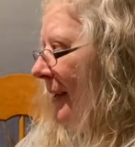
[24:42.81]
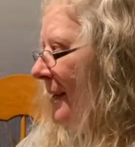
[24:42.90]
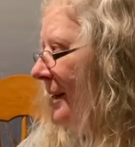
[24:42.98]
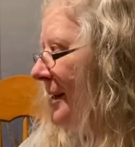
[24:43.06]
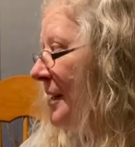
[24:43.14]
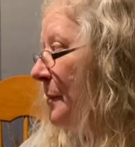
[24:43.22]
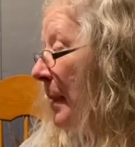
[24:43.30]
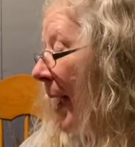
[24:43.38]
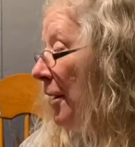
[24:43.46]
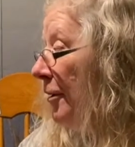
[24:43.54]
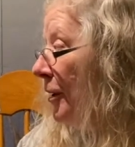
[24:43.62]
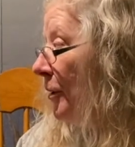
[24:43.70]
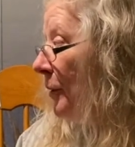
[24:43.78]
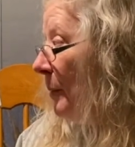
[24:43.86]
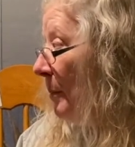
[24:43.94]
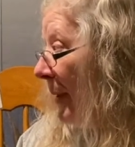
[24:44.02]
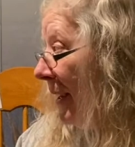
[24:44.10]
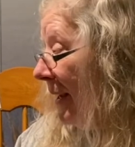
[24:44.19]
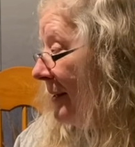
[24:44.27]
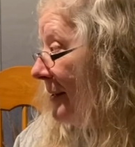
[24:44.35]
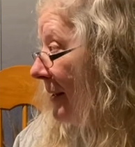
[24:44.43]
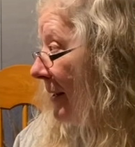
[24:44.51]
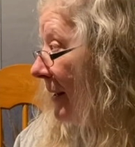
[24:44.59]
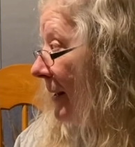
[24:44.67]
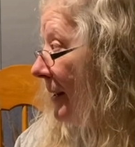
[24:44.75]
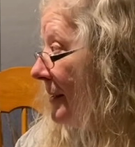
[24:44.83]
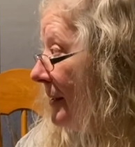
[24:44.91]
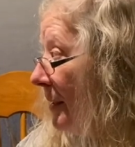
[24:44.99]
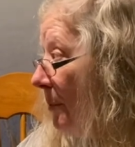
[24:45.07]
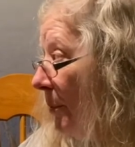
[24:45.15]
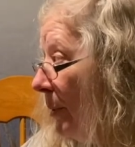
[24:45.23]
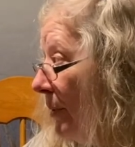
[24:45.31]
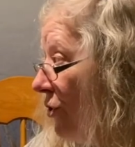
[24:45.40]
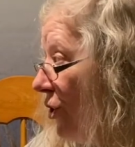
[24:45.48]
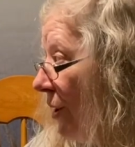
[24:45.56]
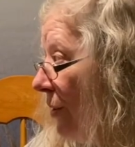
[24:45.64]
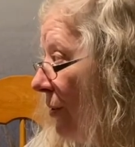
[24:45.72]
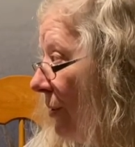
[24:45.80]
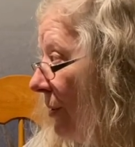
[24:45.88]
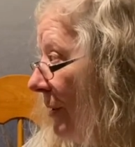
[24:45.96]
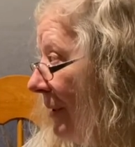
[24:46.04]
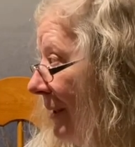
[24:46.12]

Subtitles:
Sparrow makes a simple jingle.